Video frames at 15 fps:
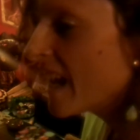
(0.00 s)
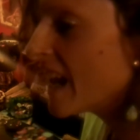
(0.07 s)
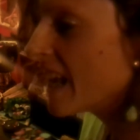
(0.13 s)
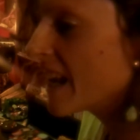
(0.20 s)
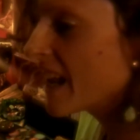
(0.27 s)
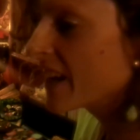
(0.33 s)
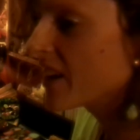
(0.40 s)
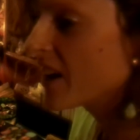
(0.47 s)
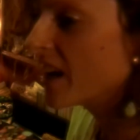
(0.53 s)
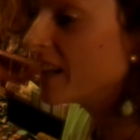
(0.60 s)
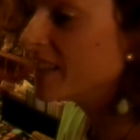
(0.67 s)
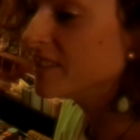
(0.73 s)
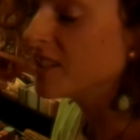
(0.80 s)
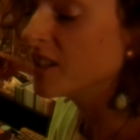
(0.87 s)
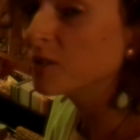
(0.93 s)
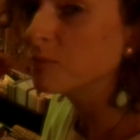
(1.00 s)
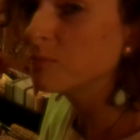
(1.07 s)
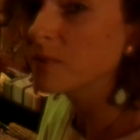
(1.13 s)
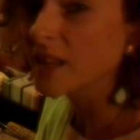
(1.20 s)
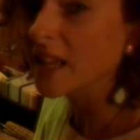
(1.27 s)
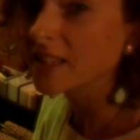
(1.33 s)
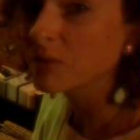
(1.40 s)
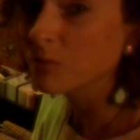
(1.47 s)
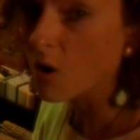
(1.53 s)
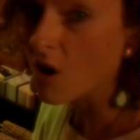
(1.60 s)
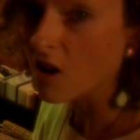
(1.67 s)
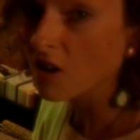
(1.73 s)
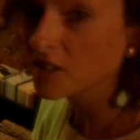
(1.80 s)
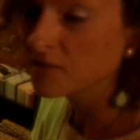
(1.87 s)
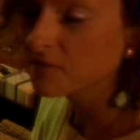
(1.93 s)
And I got, nope, that's
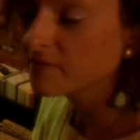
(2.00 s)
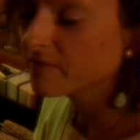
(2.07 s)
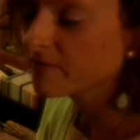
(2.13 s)
wrong.